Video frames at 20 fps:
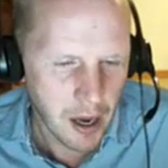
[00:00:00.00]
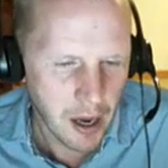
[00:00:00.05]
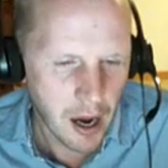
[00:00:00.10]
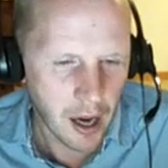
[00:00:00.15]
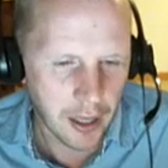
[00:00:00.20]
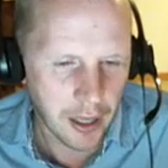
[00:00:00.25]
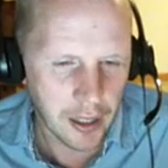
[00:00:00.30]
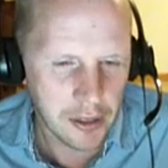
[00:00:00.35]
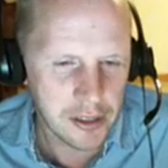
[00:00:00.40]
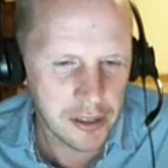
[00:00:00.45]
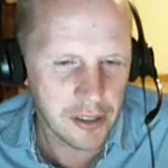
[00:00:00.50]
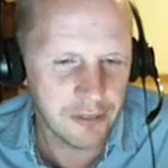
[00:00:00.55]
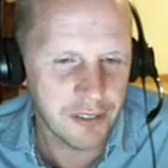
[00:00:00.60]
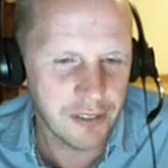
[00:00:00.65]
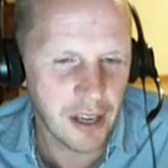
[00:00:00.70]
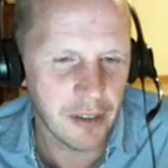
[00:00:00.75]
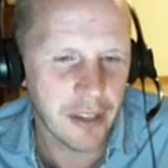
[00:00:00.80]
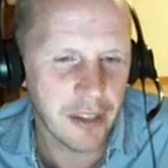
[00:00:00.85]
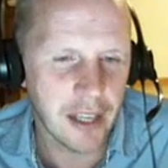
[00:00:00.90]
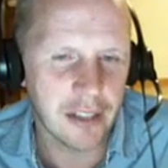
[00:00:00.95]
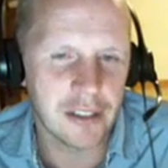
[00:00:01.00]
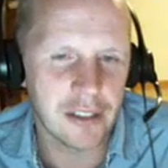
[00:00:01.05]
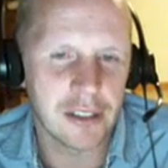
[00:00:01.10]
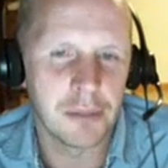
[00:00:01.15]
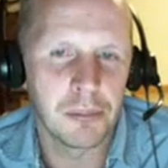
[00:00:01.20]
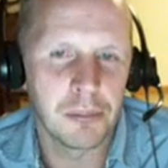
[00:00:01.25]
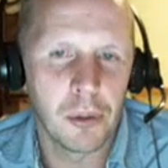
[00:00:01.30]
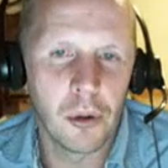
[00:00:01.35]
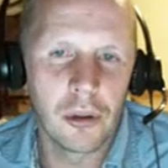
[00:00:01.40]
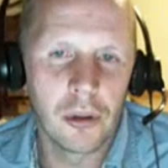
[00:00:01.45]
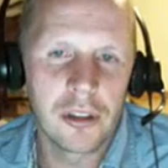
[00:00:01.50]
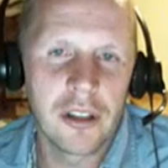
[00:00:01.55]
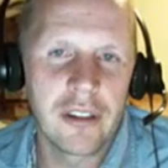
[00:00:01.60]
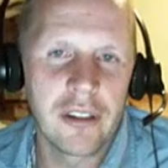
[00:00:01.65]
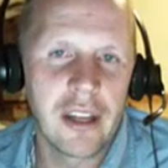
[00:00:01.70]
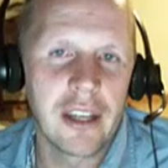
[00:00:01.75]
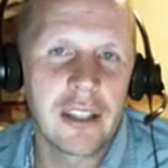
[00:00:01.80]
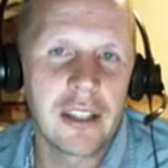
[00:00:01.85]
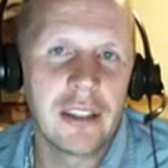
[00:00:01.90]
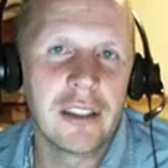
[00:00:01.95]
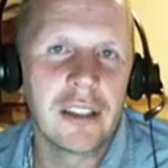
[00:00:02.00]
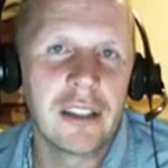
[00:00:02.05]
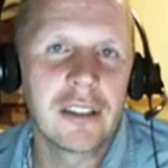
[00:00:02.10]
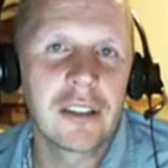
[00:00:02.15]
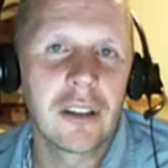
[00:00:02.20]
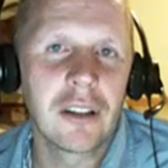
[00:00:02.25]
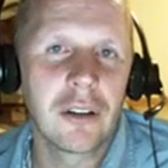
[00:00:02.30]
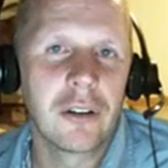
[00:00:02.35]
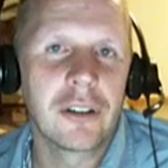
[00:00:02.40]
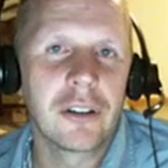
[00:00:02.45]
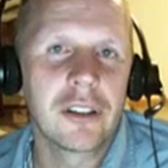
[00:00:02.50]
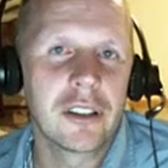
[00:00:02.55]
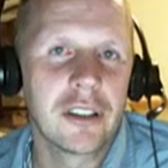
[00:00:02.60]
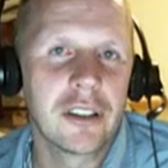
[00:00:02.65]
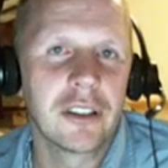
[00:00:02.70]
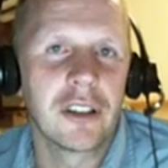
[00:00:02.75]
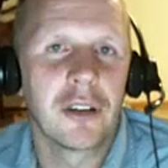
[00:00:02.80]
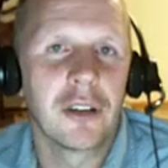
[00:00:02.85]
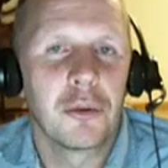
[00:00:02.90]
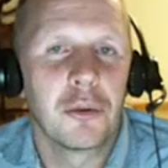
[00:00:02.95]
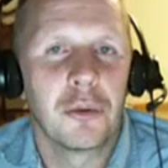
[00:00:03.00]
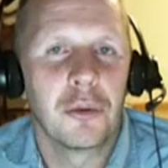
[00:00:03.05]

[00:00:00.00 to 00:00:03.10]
I also found that it's important that you need to learn to know